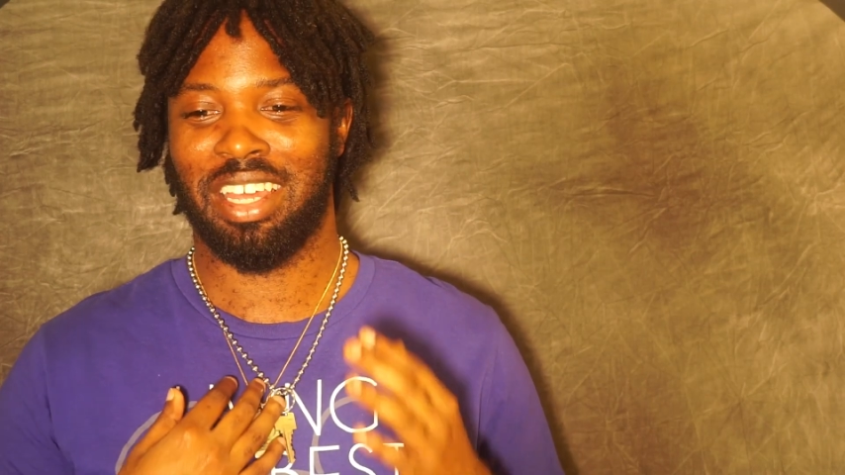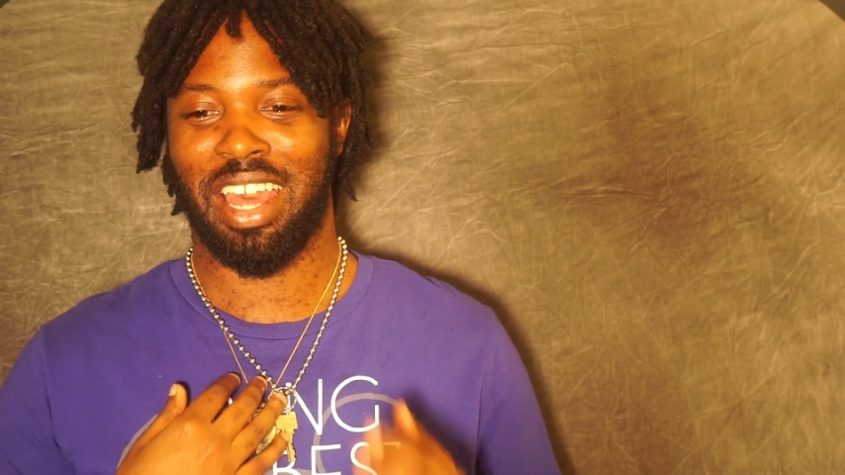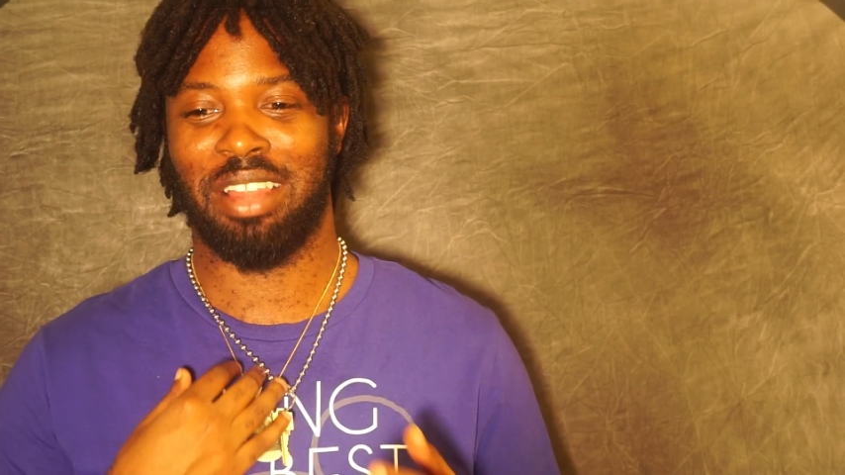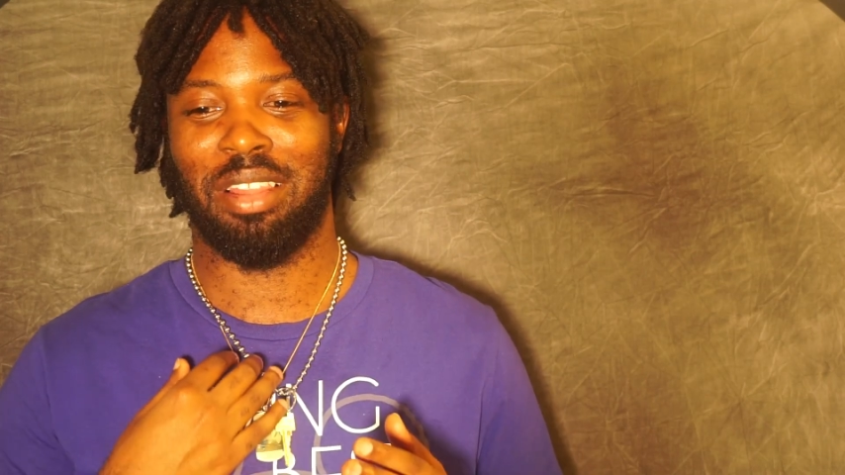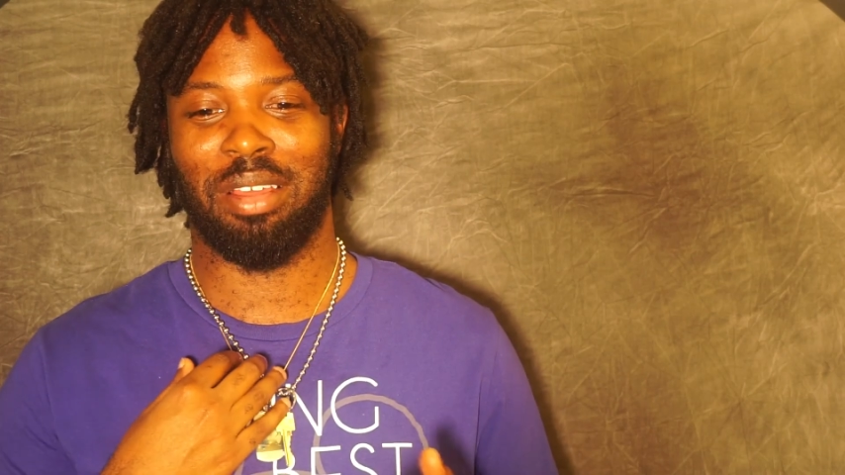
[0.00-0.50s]

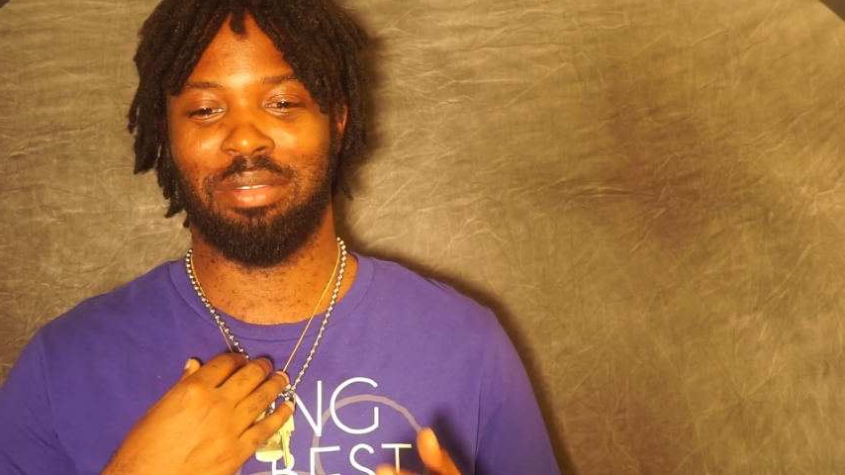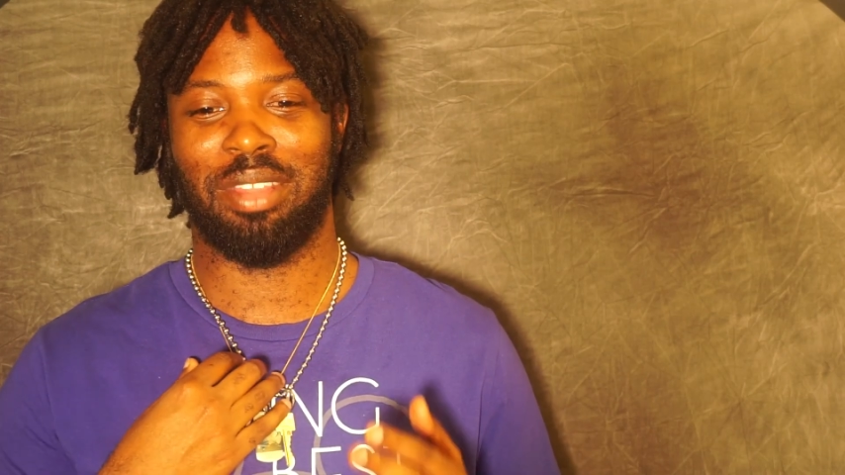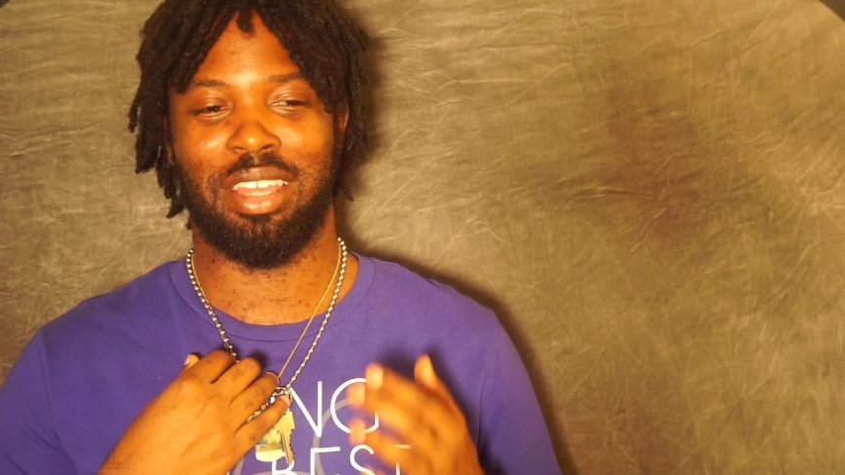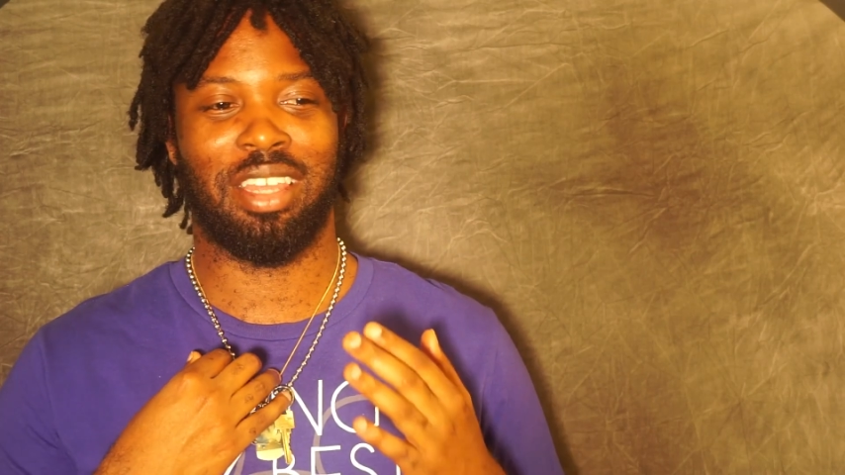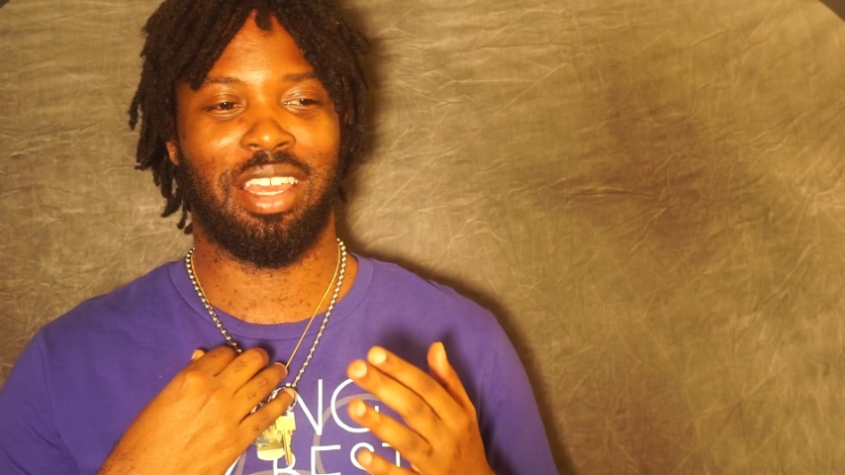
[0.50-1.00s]
I love
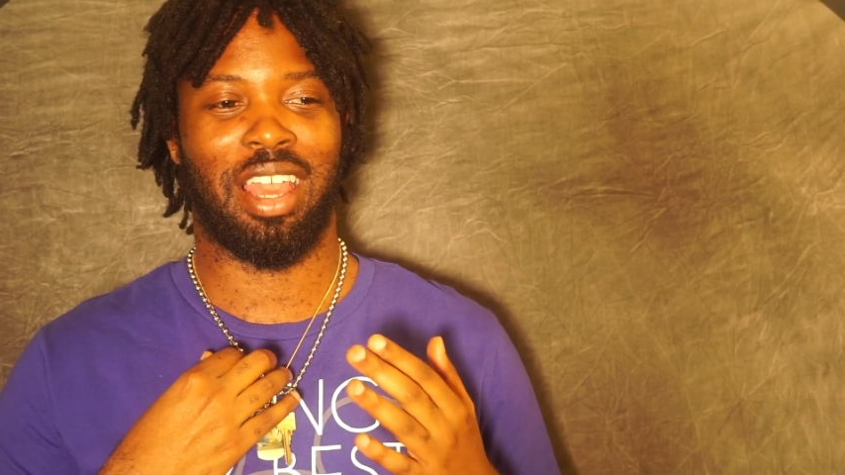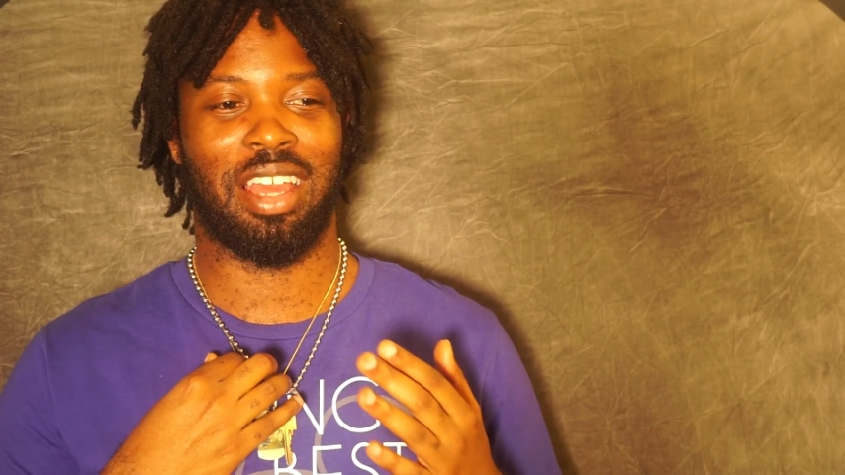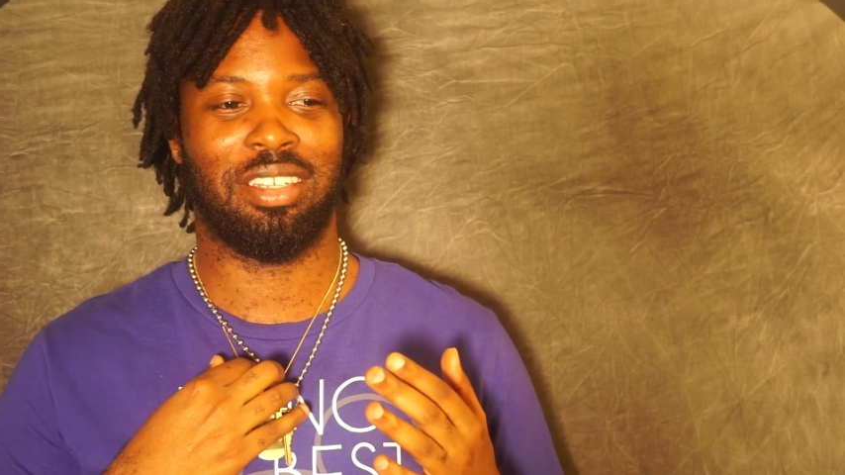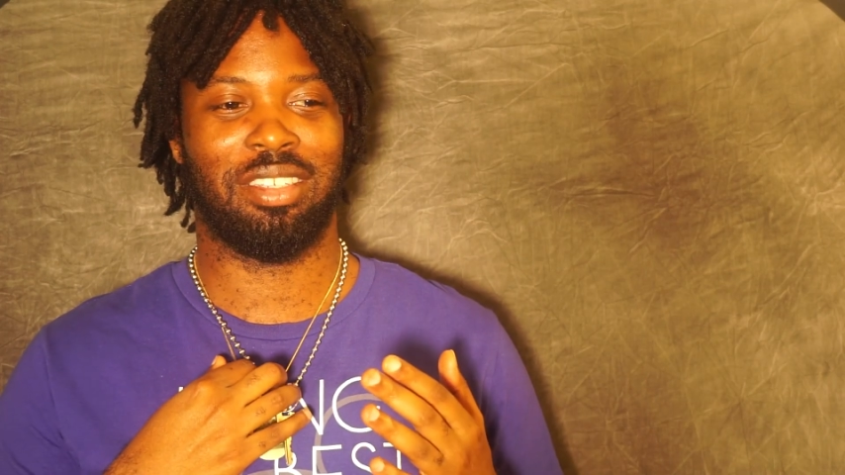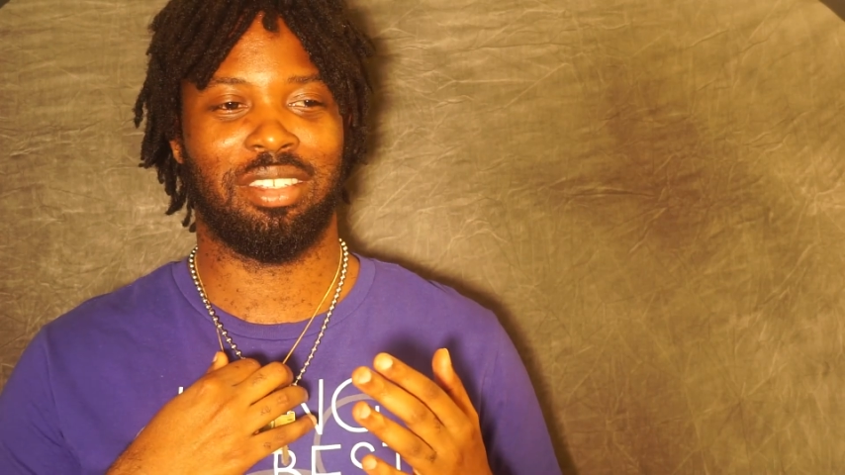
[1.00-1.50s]
that they
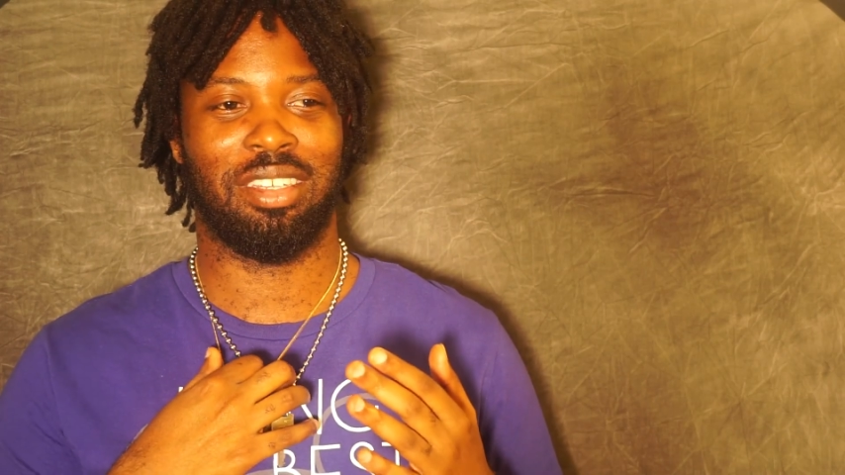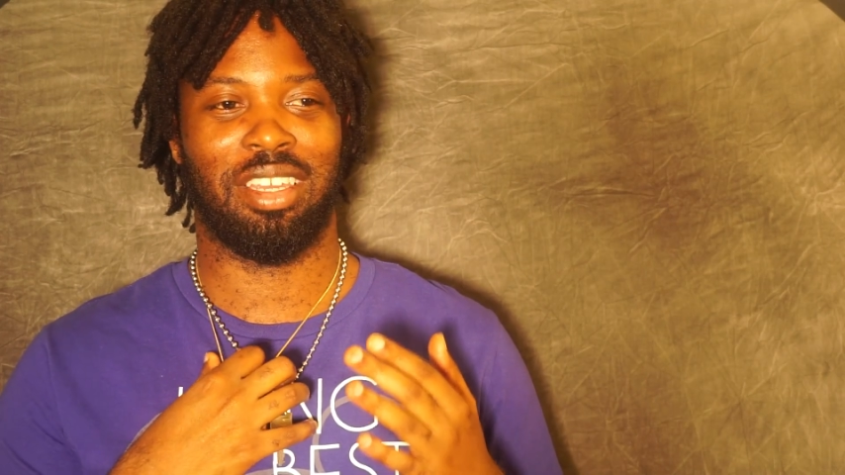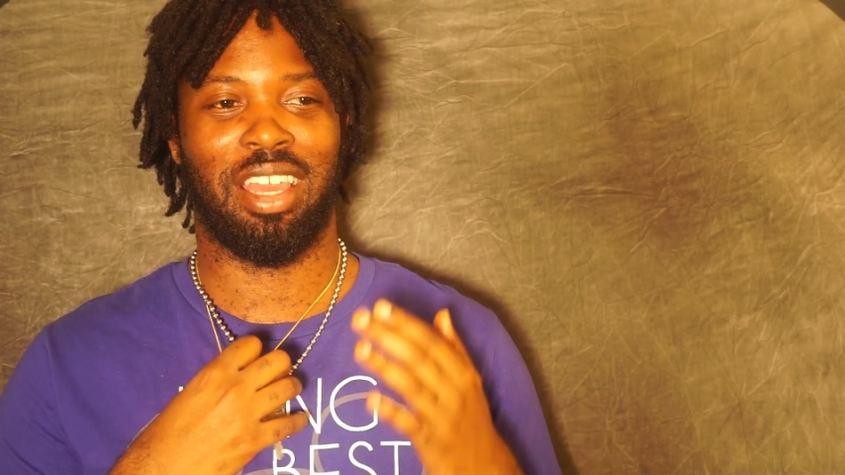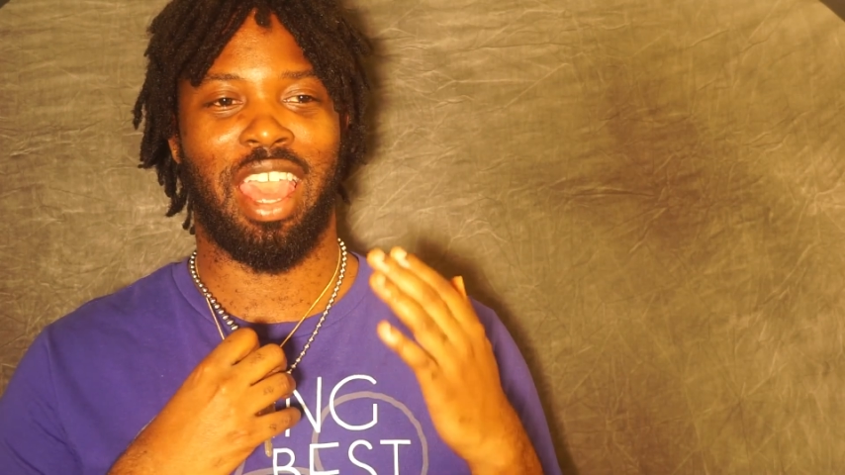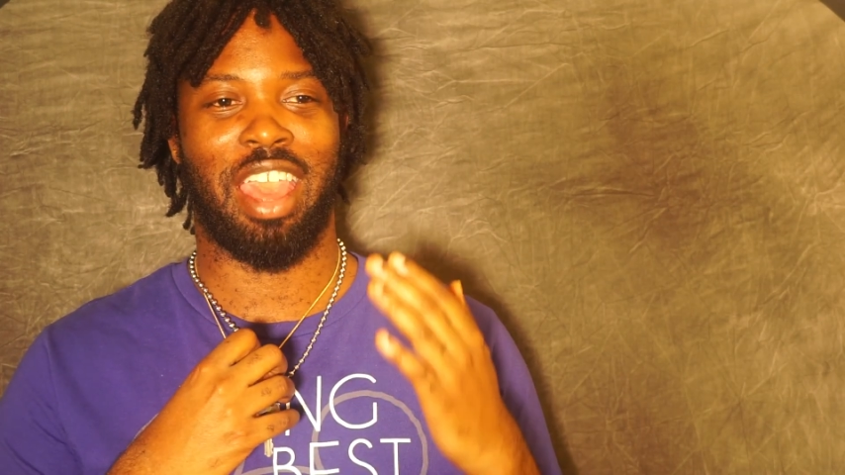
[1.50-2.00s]

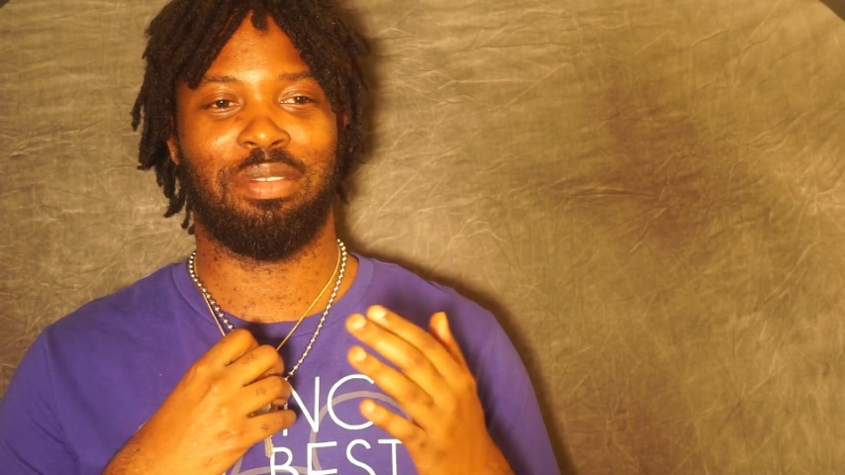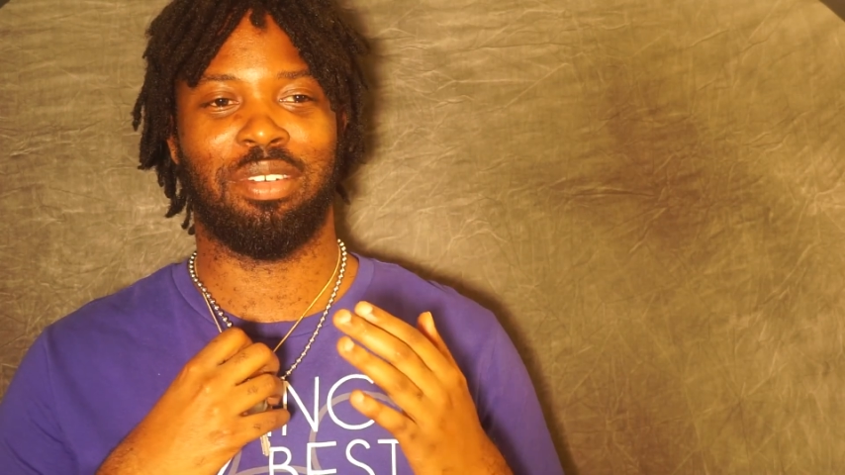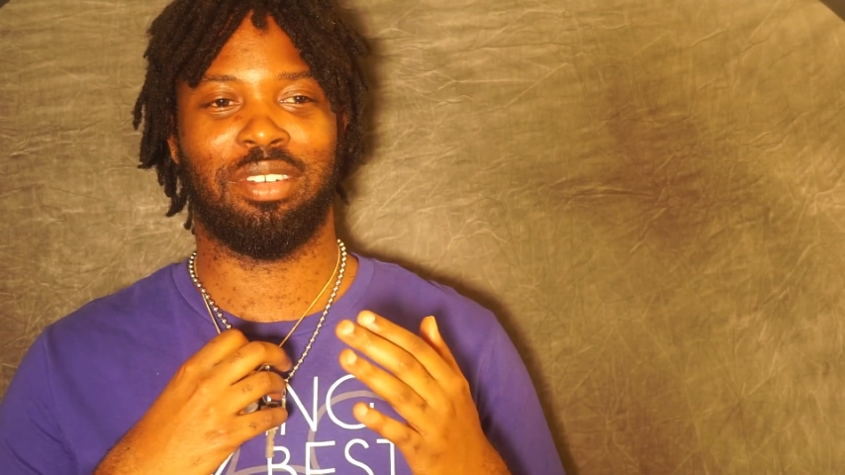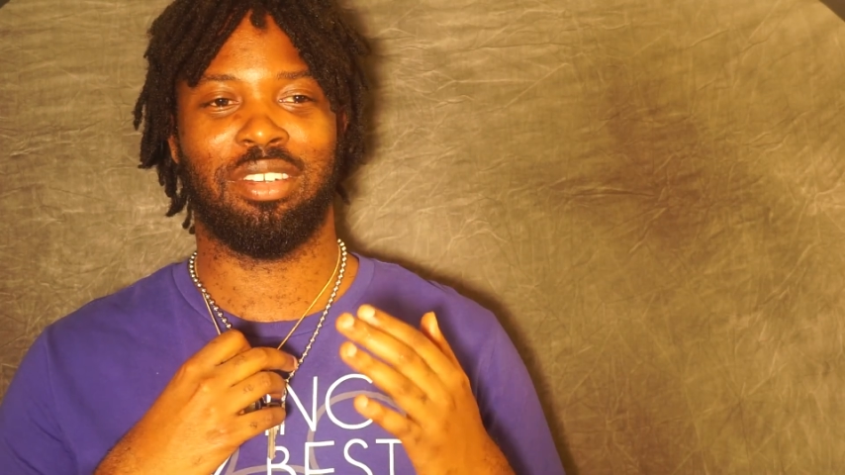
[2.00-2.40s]
honestly have